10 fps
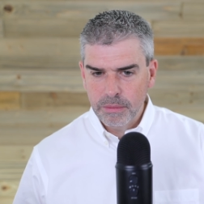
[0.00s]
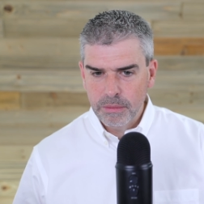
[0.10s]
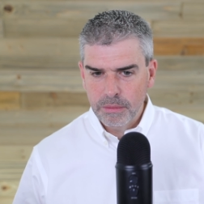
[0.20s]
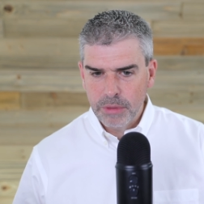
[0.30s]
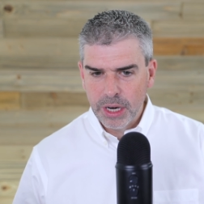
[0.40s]

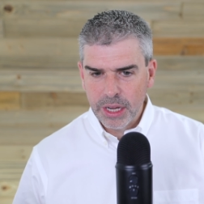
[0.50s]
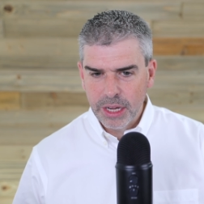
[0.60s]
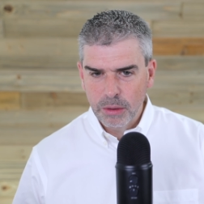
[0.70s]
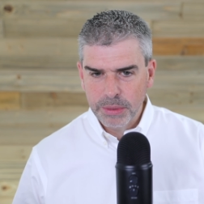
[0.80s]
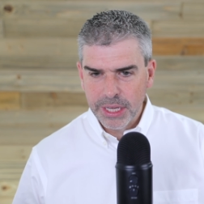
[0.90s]
Mark, I
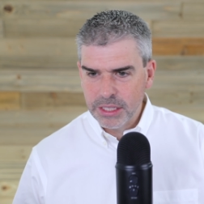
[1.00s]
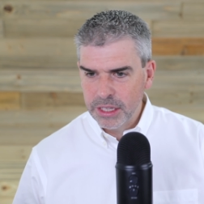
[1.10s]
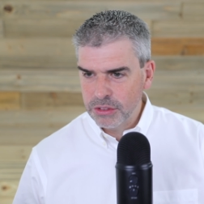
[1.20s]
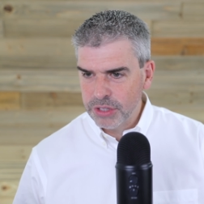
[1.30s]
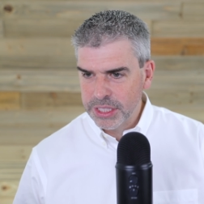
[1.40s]
hope that
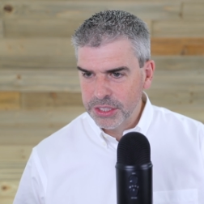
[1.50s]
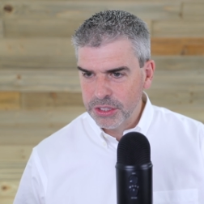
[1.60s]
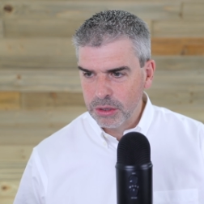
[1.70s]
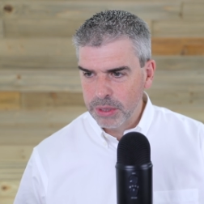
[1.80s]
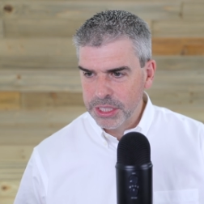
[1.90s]
addresses
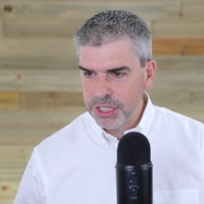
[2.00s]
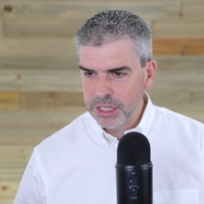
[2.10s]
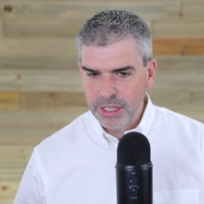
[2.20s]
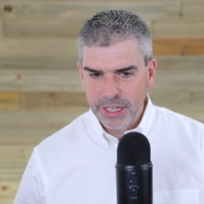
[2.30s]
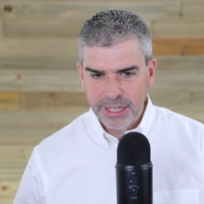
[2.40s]
your
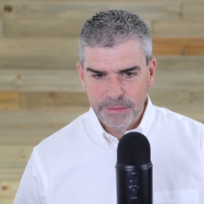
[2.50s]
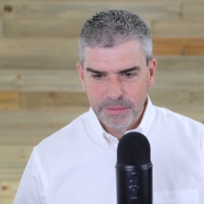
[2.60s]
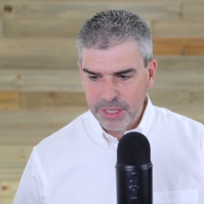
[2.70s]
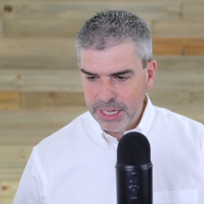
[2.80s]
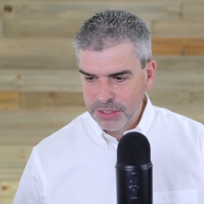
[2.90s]
question. Um,
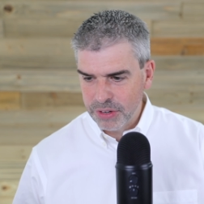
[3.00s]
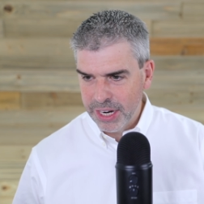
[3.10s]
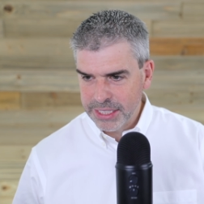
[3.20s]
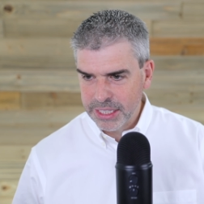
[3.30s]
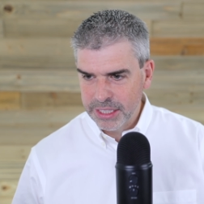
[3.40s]
thanks for
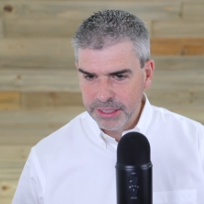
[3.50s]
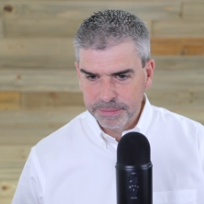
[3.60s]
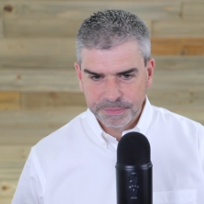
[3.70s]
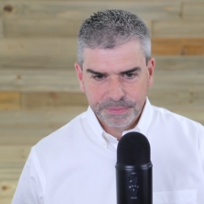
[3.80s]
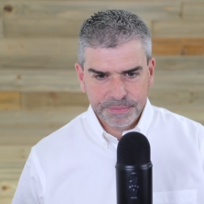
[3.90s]
asking it.
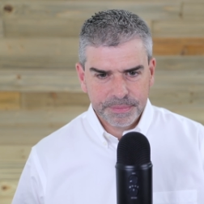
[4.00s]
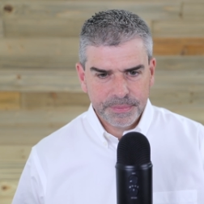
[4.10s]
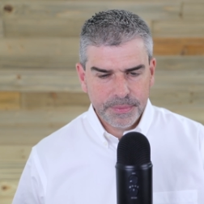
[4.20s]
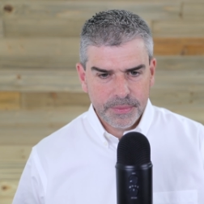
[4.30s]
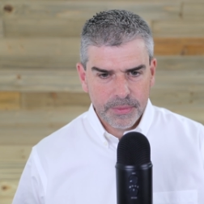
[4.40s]

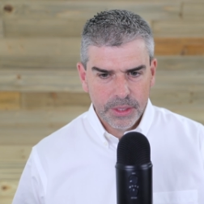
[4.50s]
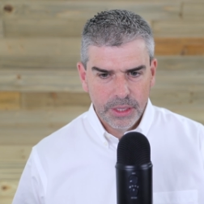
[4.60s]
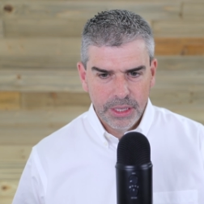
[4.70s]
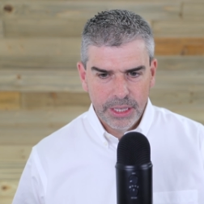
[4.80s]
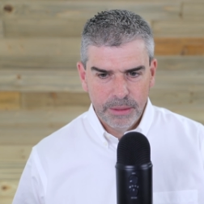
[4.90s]

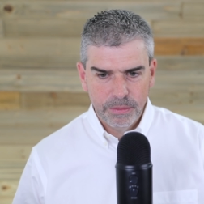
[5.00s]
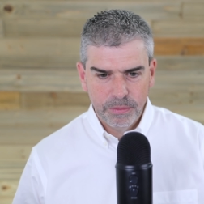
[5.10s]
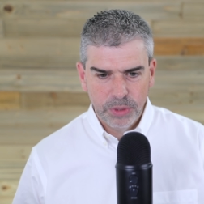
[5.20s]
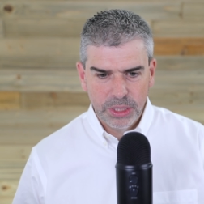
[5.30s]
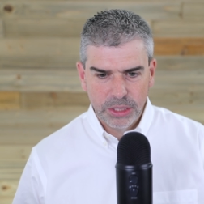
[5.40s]
Um,
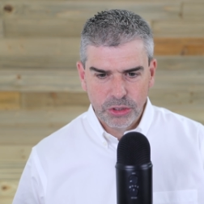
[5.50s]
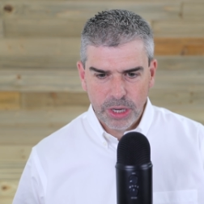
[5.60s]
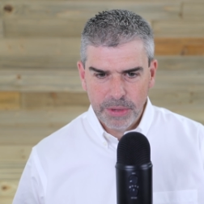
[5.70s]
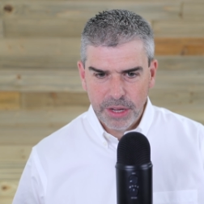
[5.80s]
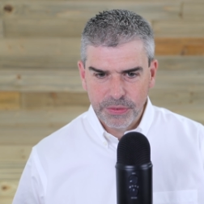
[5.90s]
we'll
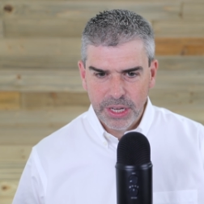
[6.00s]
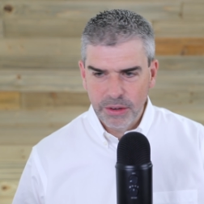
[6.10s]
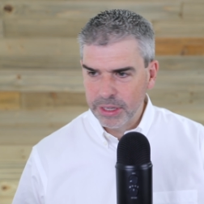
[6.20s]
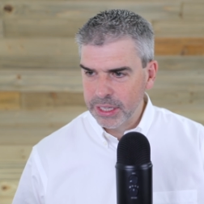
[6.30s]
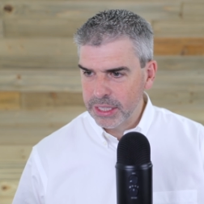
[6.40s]
drop off
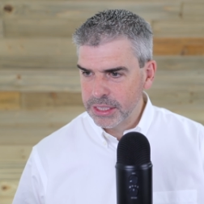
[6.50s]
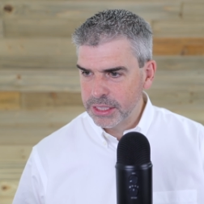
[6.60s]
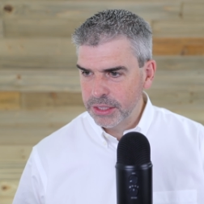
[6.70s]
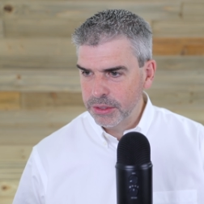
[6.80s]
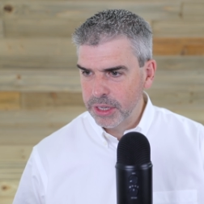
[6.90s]
now, and I'll
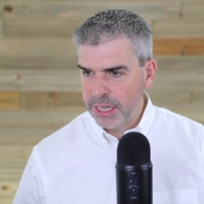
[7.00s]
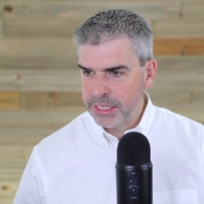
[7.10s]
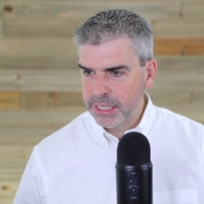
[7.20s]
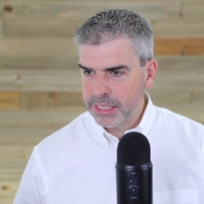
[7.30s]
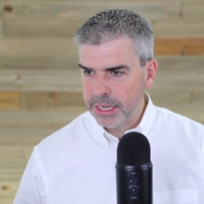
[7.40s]
see you guys
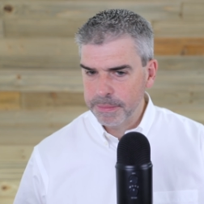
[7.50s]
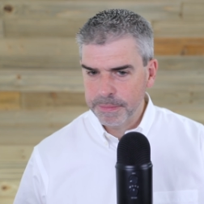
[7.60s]
next time.